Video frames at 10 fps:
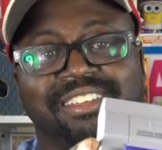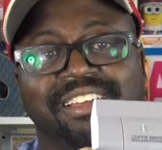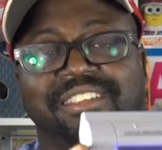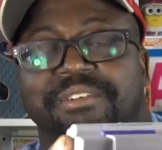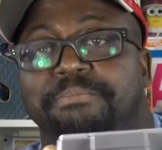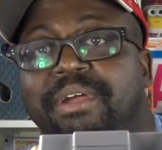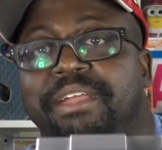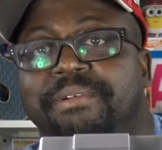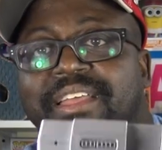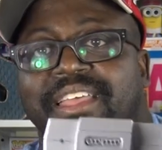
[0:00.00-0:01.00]
like a little
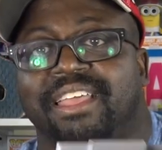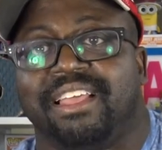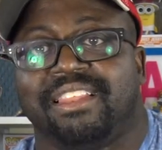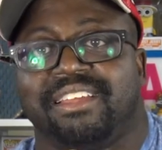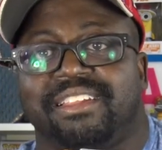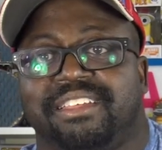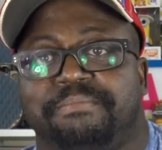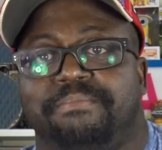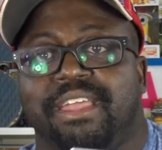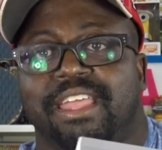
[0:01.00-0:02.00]
baby. Look at a
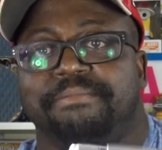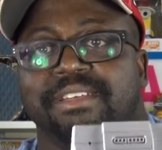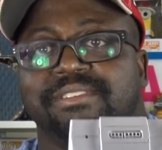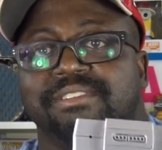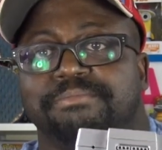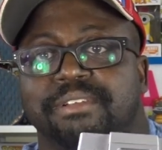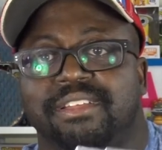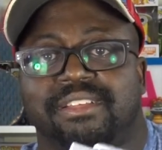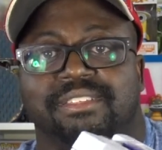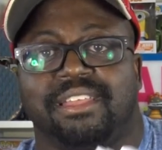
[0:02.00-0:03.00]
little baby Super
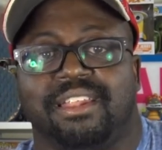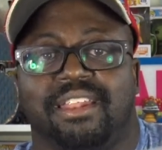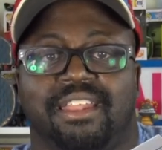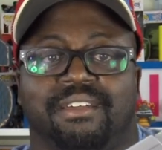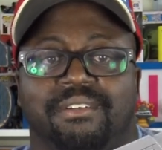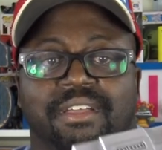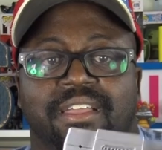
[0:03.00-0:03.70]
Nintendo.